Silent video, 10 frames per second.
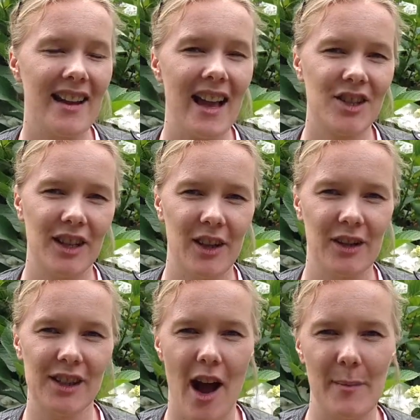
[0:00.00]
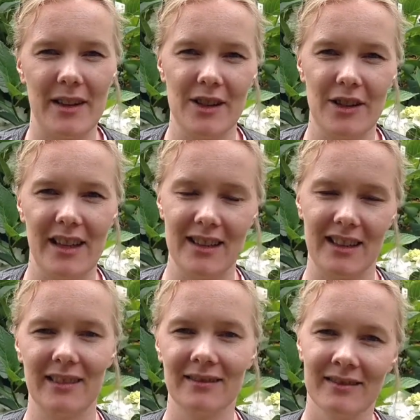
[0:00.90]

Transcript: And actually a lot of the time I do need to